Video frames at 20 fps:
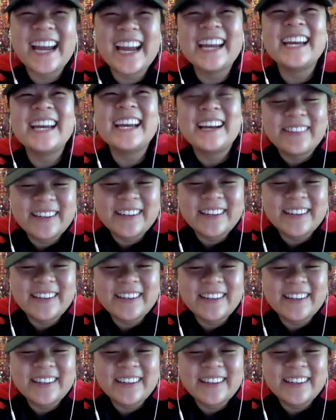
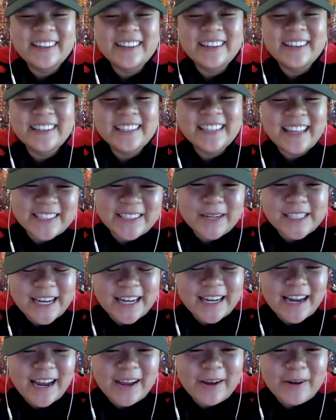Well, thank you
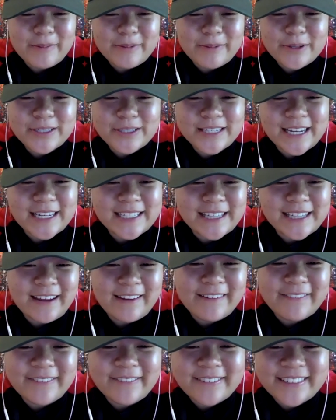so much. And I hope you stay
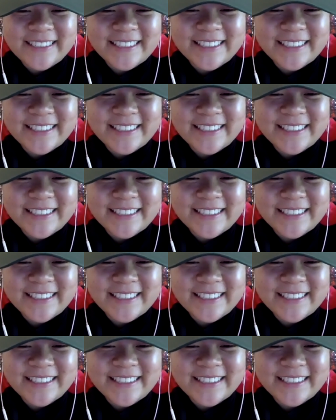safe